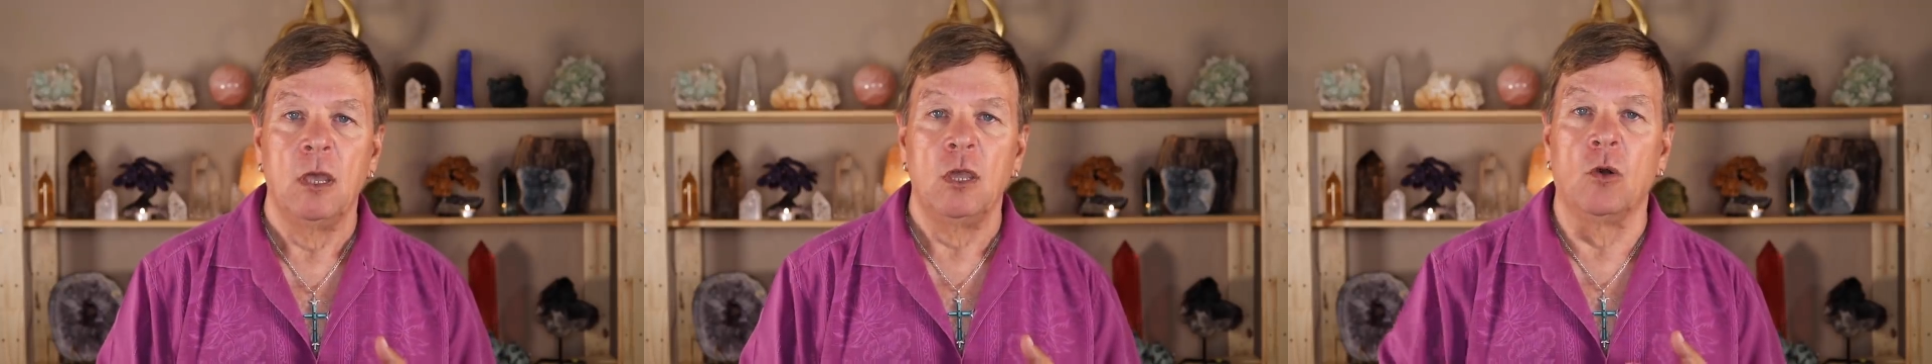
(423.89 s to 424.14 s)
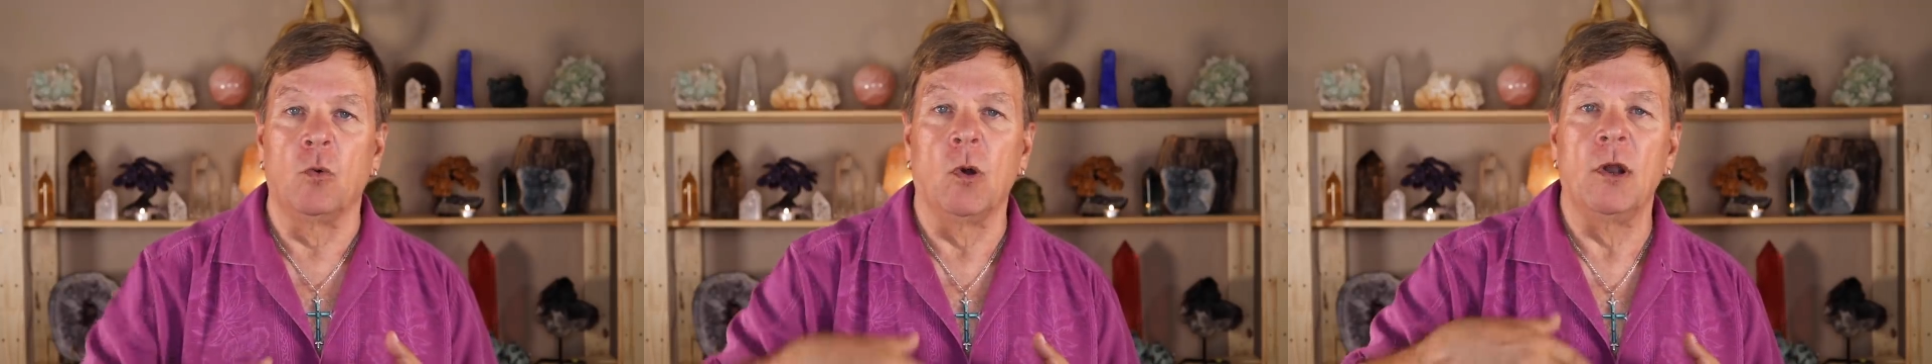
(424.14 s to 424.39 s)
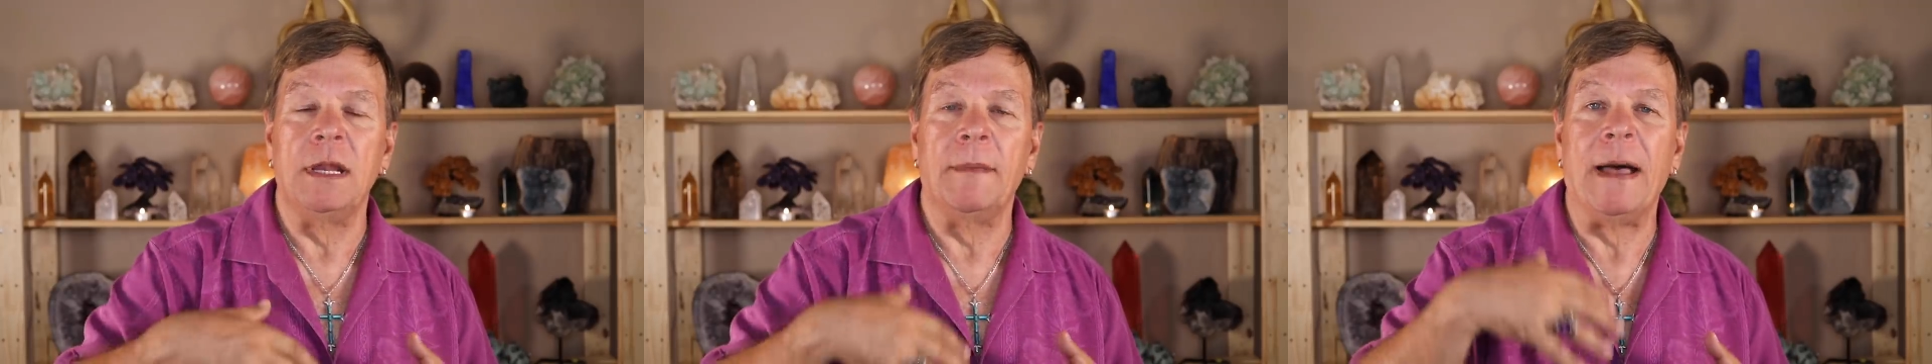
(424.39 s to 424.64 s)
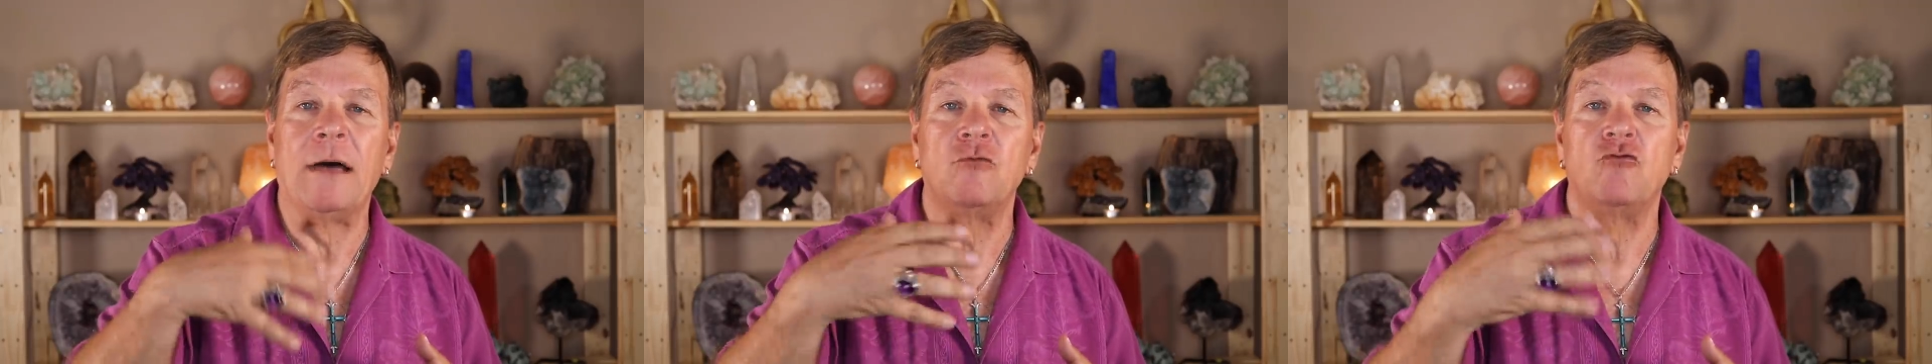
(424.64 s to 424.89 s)
You're worried
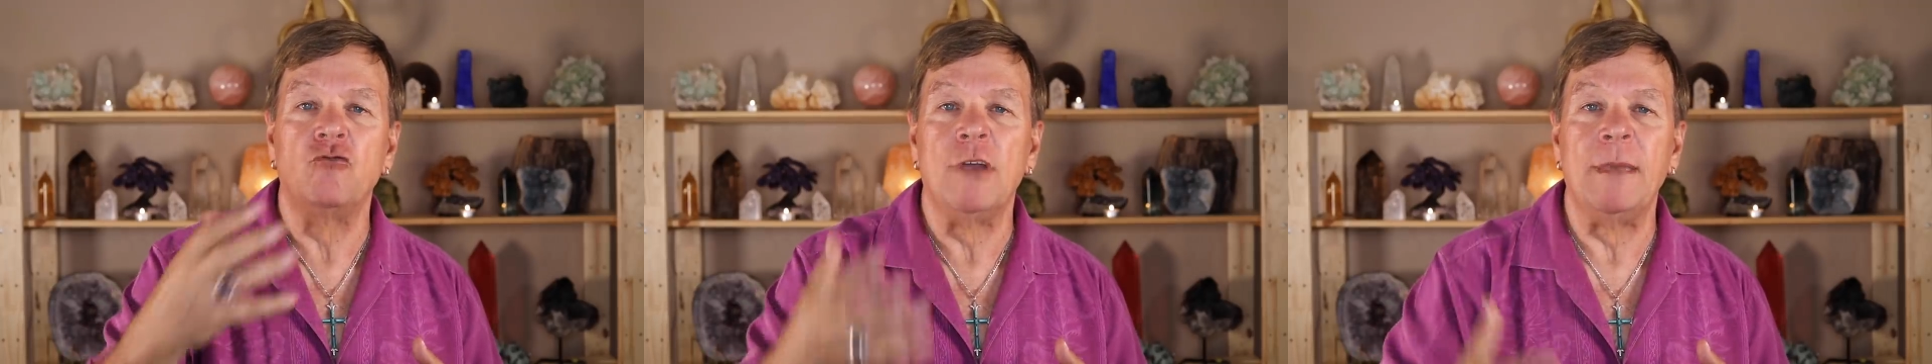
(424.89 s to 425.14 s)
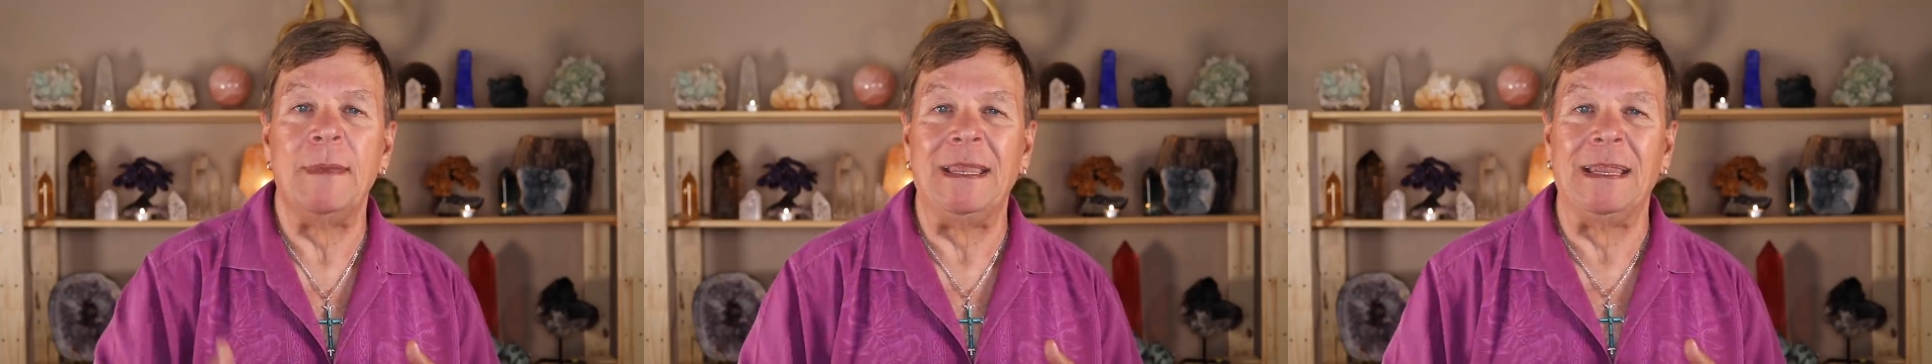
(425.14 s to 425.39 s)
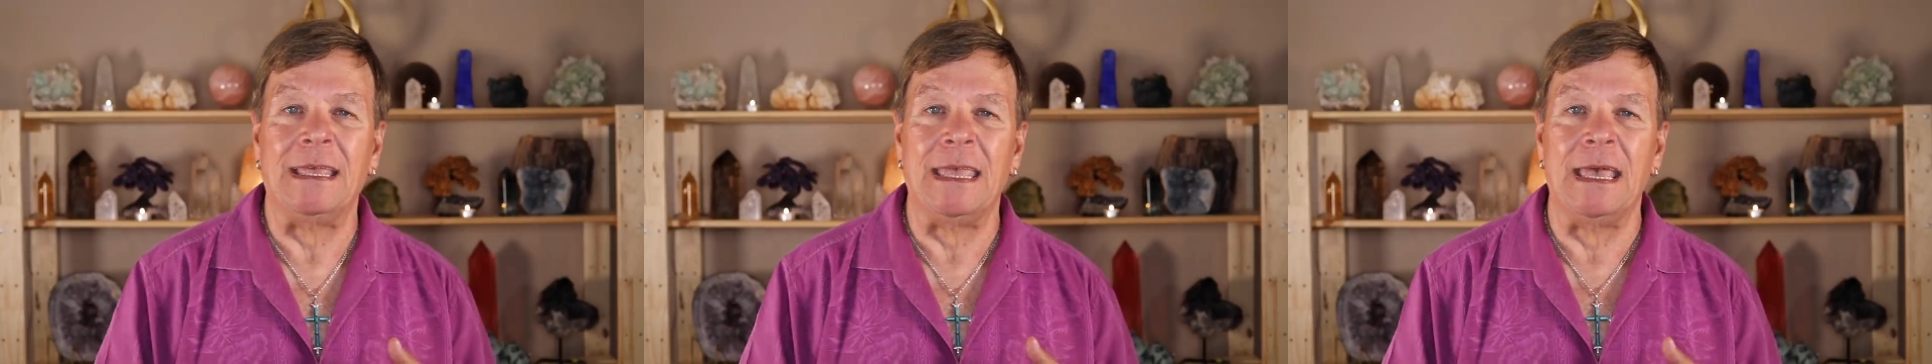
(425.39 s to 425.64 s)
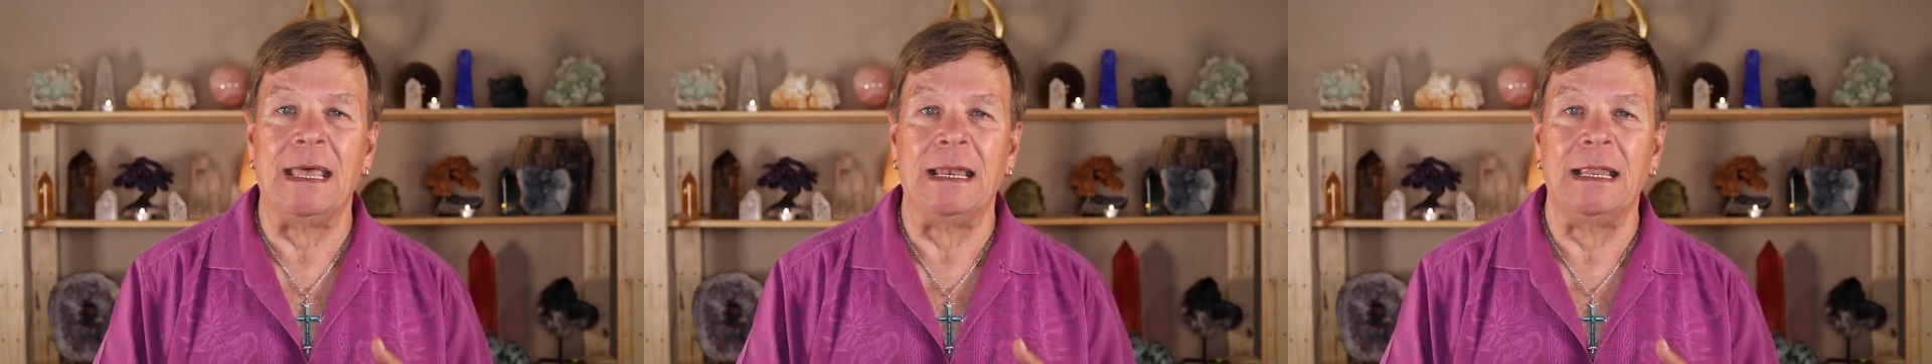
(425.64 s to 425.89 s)
about dreaming
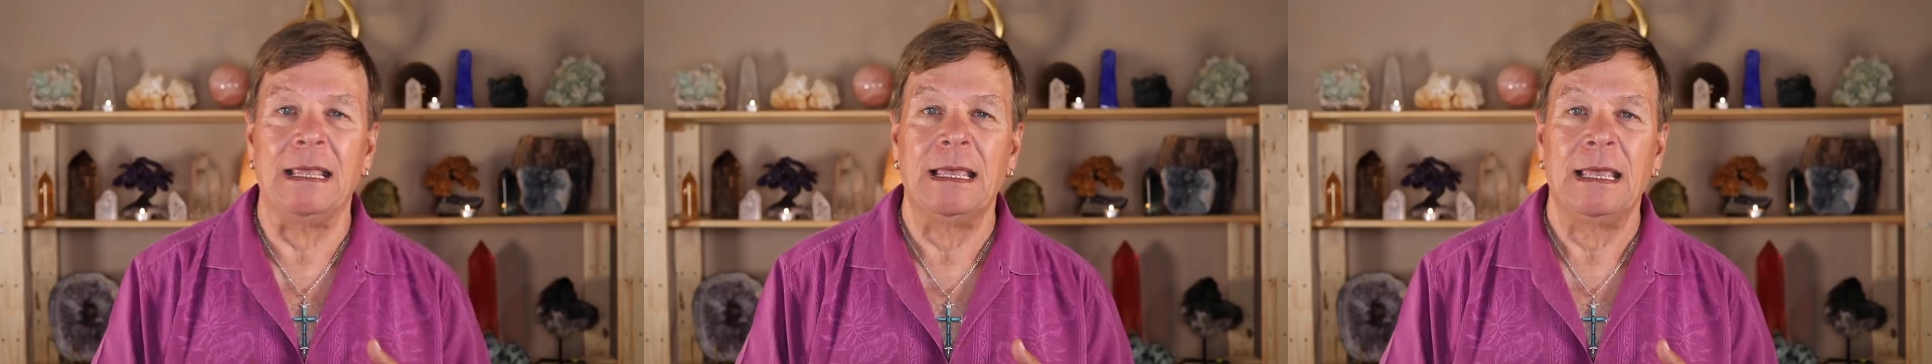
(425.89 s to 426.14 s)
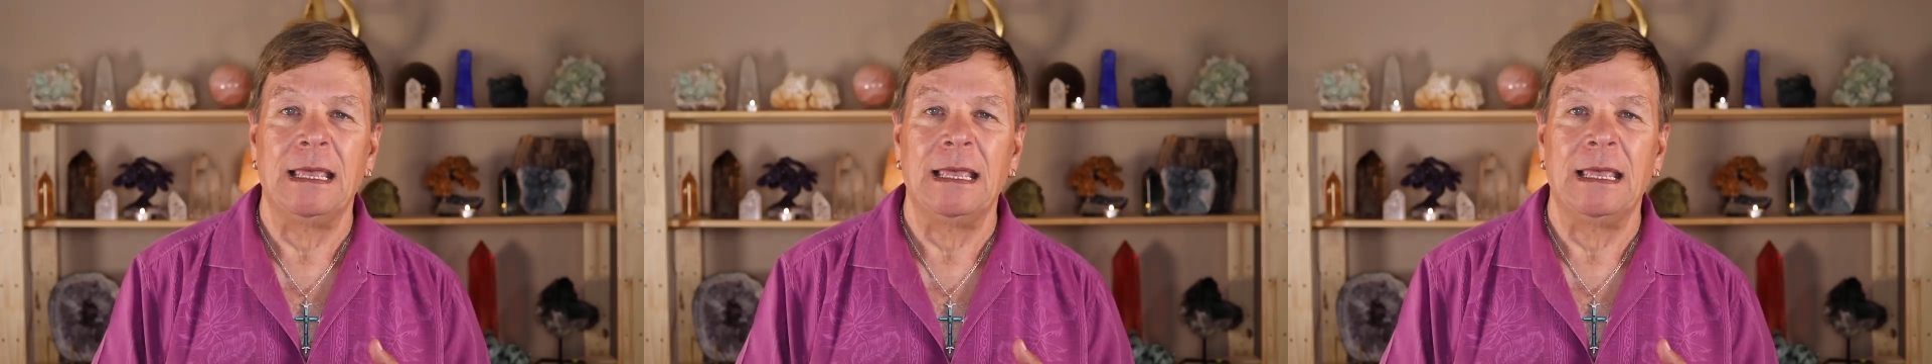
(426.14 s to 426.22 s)
again